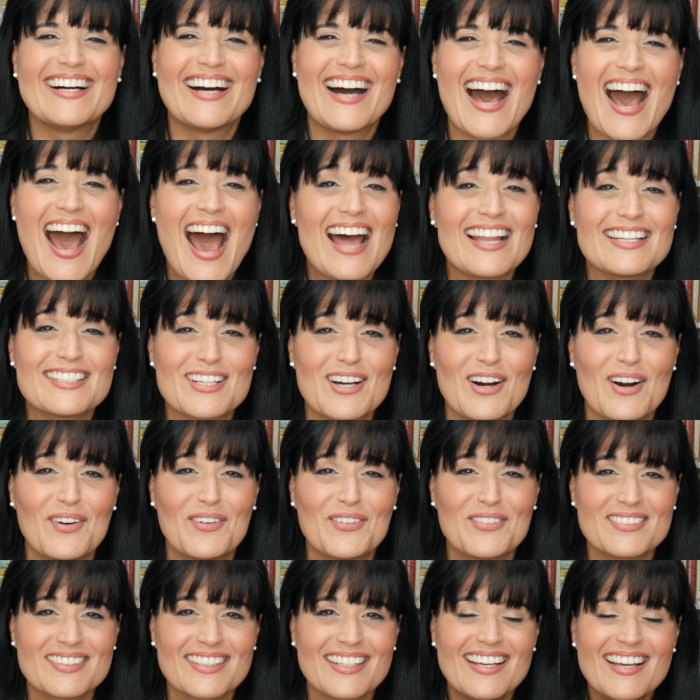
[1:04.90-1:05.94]
I
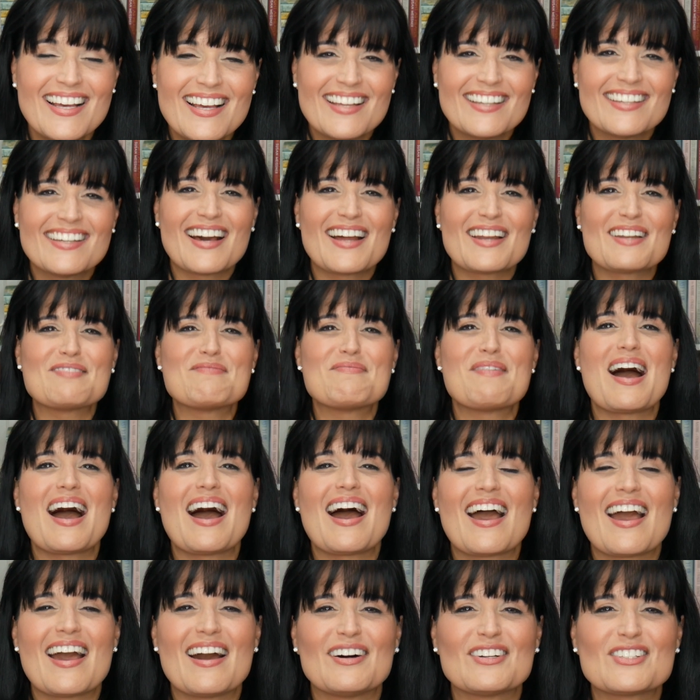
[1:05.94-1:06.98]
don't. Not at my
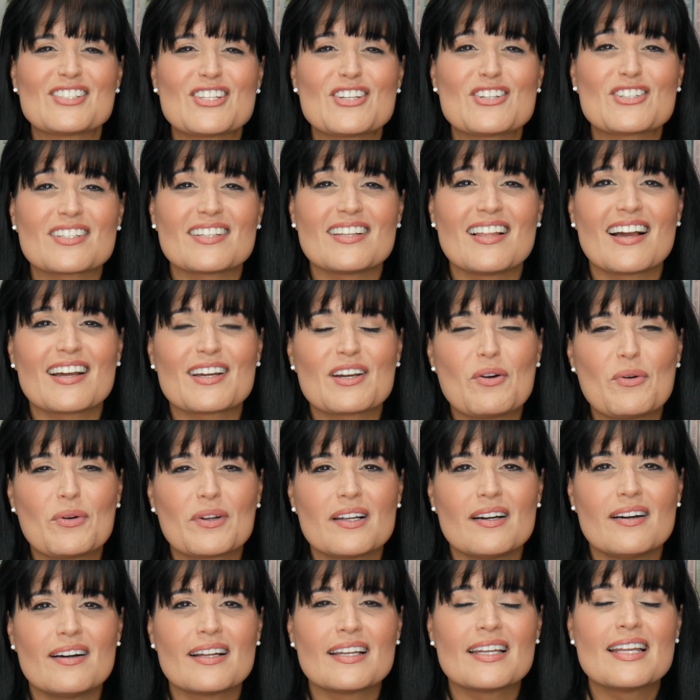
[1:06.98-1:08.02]
house. There's a lot going
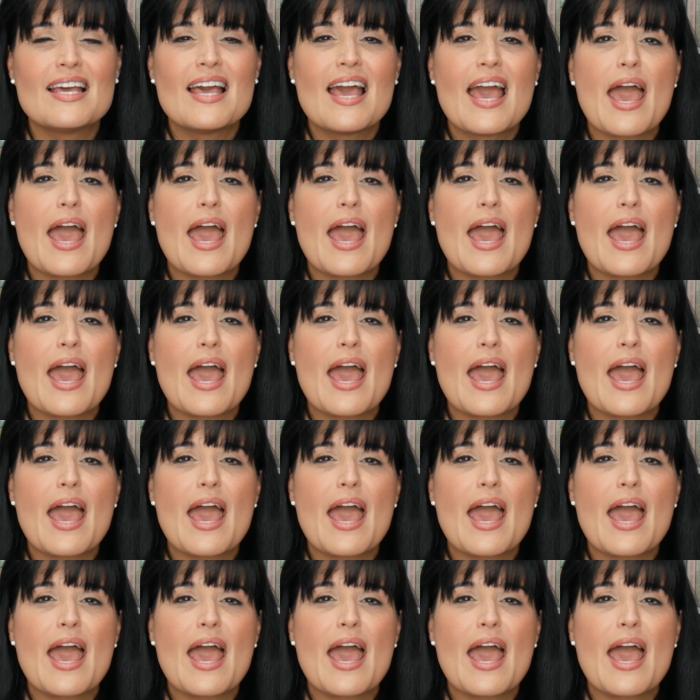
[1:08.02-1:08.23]
on.